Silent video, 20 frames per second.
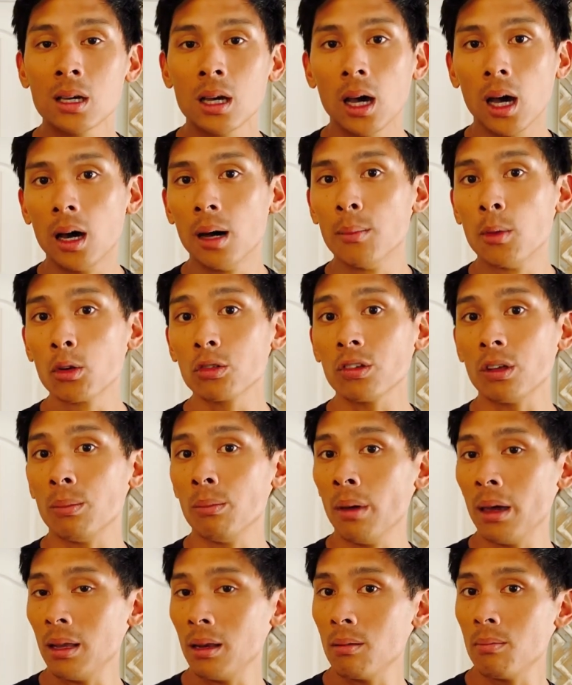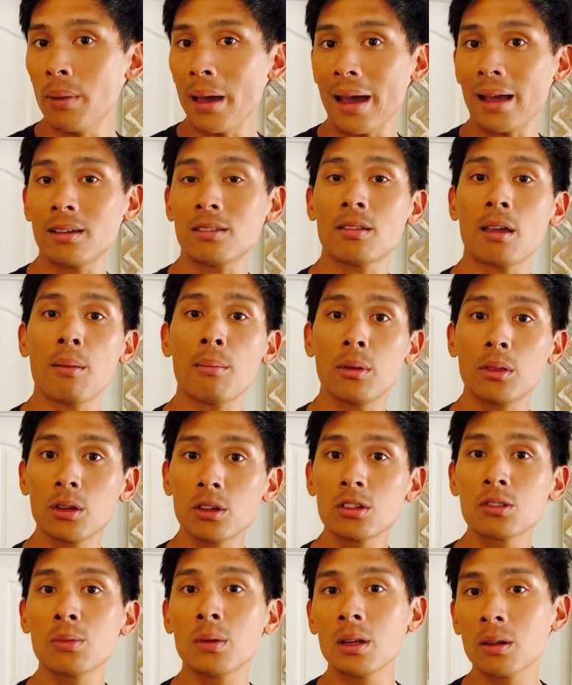mostly made in Pakistan, but
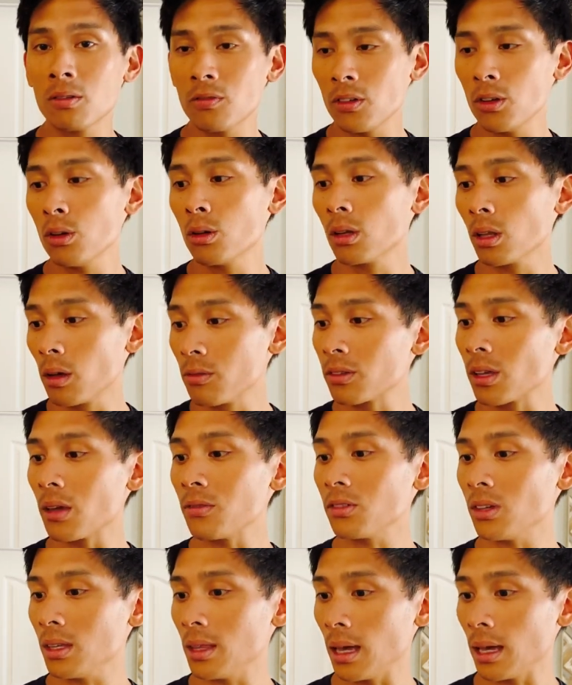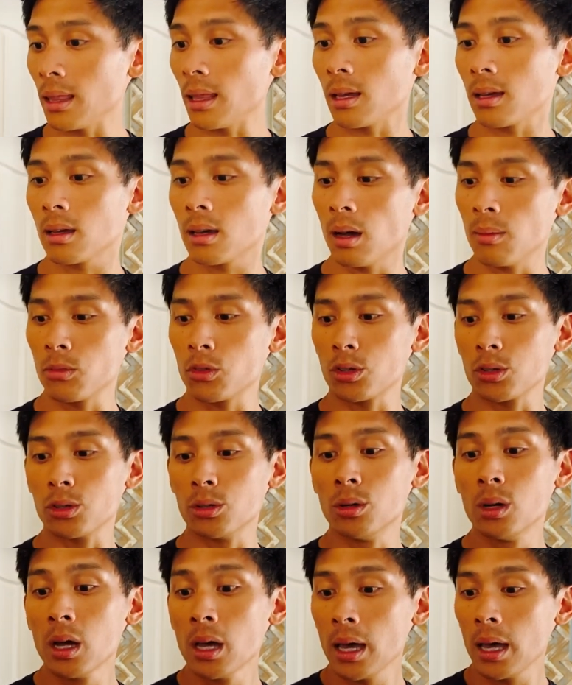there's been a few gloves I've seen that come
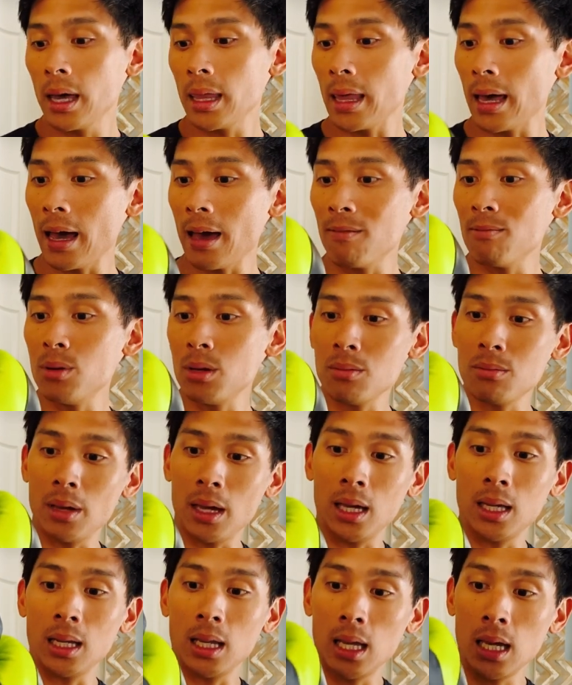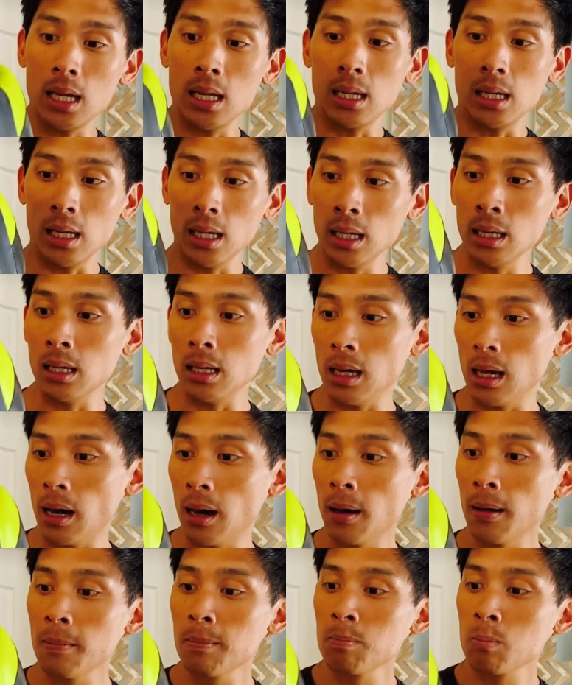through that have been made in India.